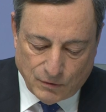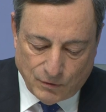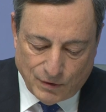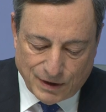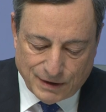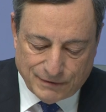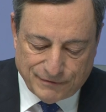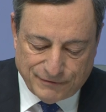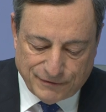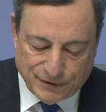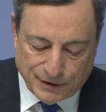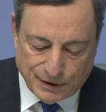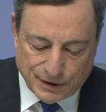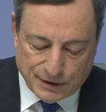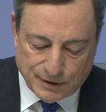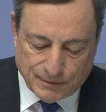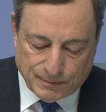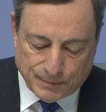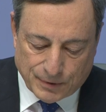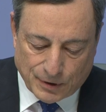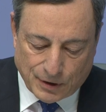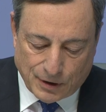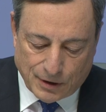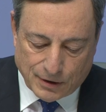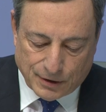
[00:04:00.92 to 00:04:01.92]
with further
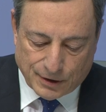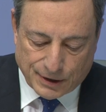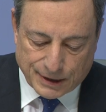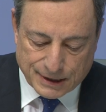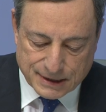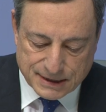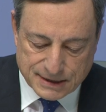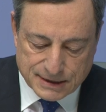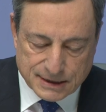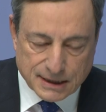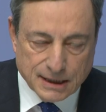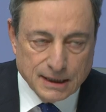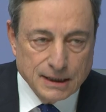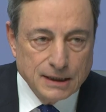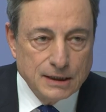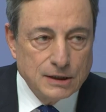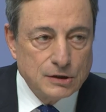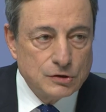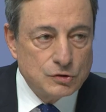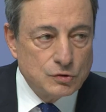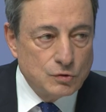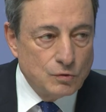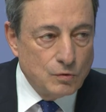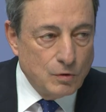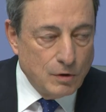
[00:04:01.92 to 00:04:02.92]
progress
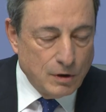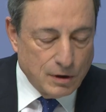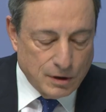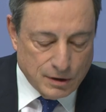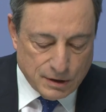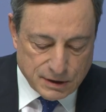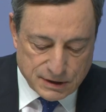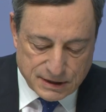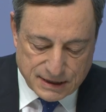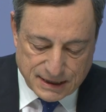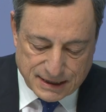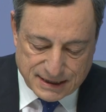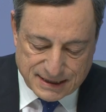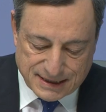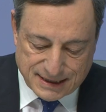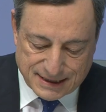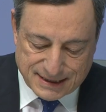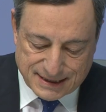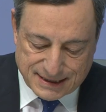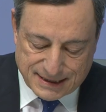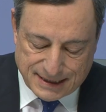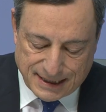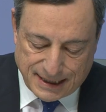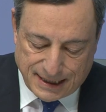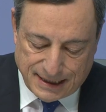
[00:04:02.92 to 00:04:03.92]
towards a
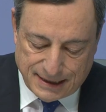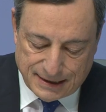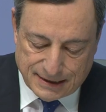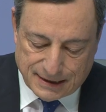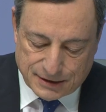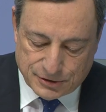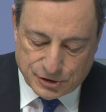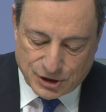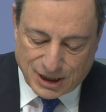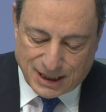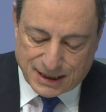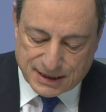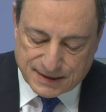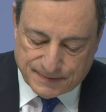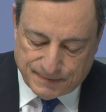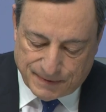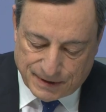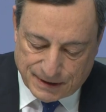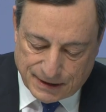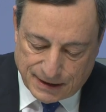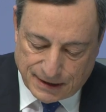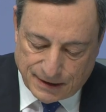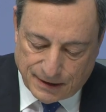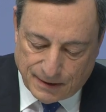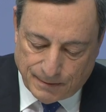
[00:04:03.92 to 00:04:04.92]
sustained
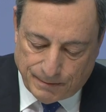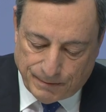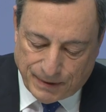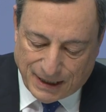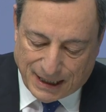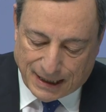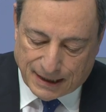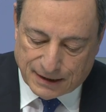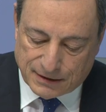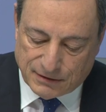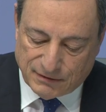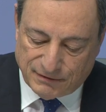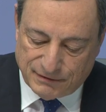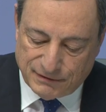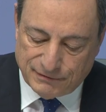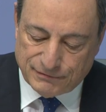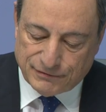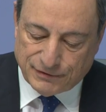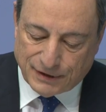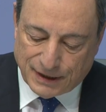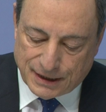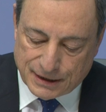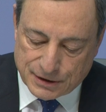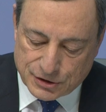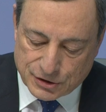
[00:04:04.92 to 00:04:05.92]
adjustment in the path of
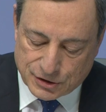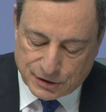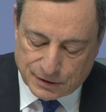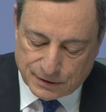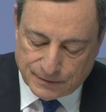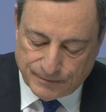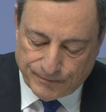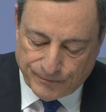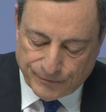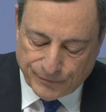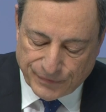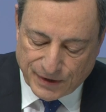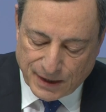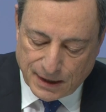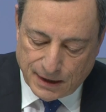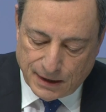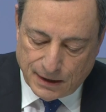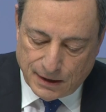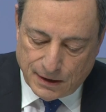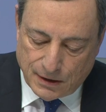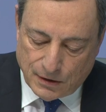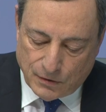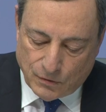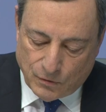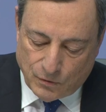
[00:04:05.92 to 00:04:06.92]
inflation,
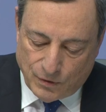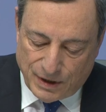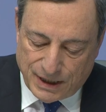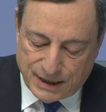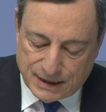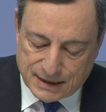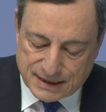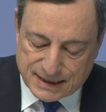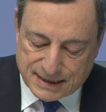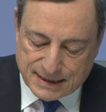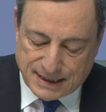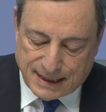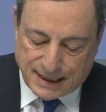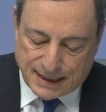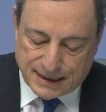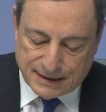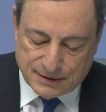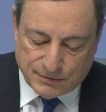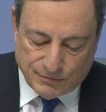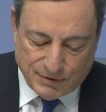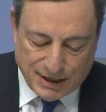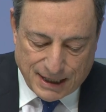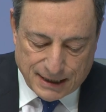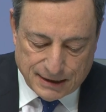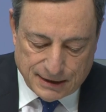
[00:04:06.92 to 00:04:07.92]
we
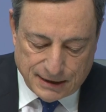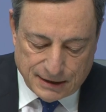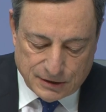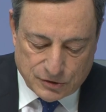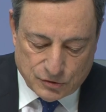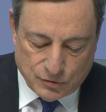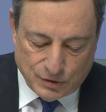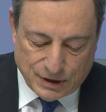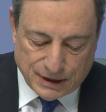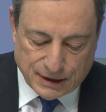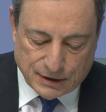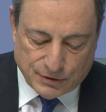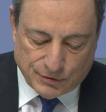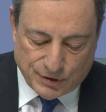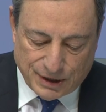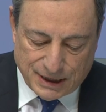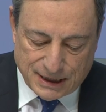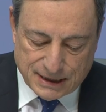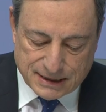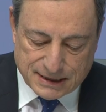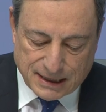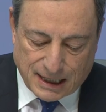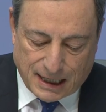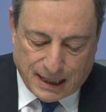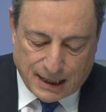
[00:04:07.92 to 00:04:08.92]
stand ready to
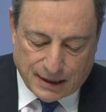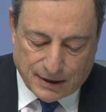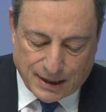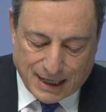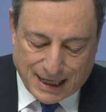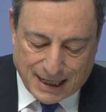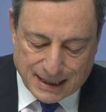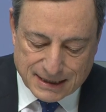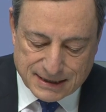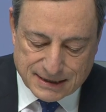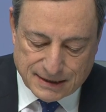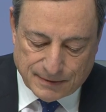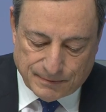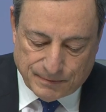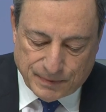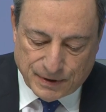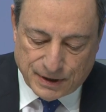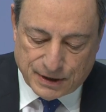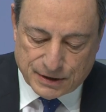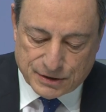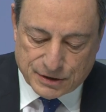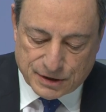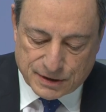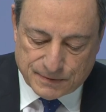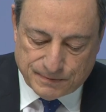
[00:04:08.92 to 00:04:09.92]
increase our asset
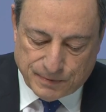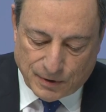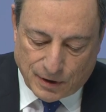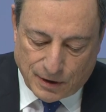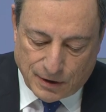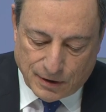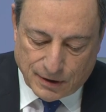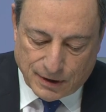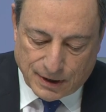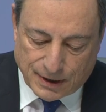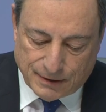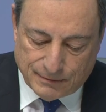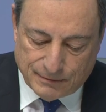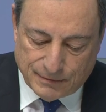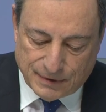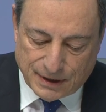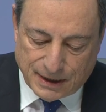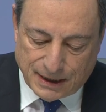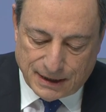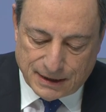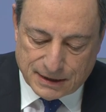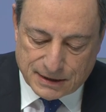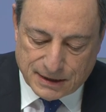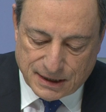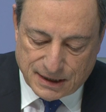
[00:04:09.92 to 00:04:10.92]
purchase program
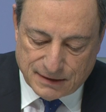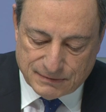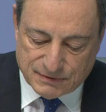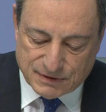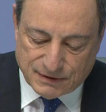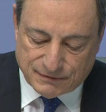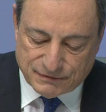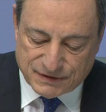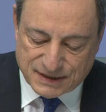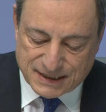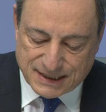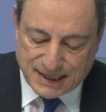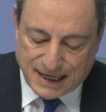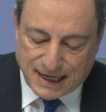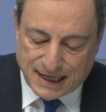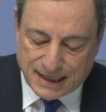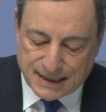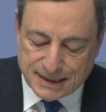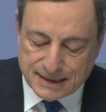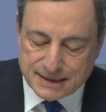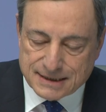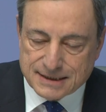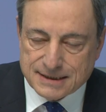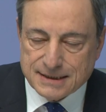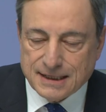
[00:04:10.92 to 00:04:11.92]
in terms of
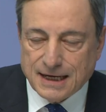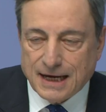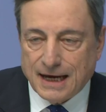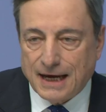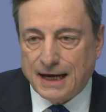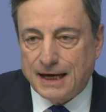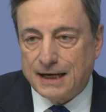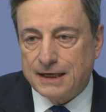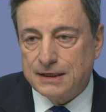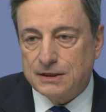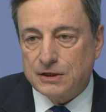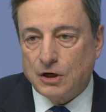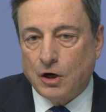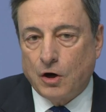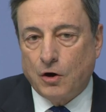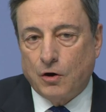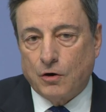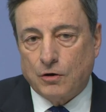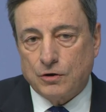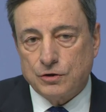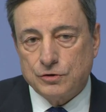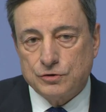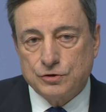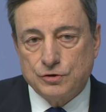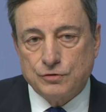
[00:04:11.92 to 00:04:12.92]
size
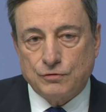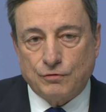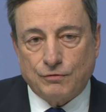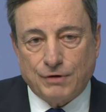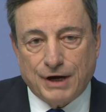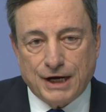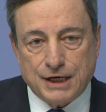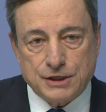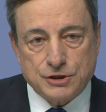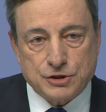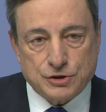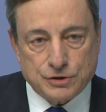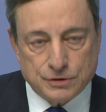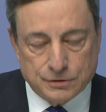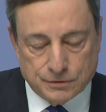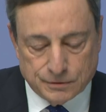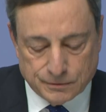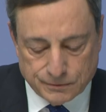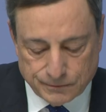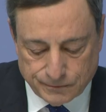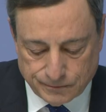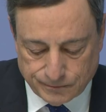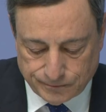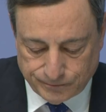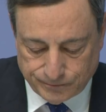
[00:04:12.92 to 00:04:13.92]
and/or duration.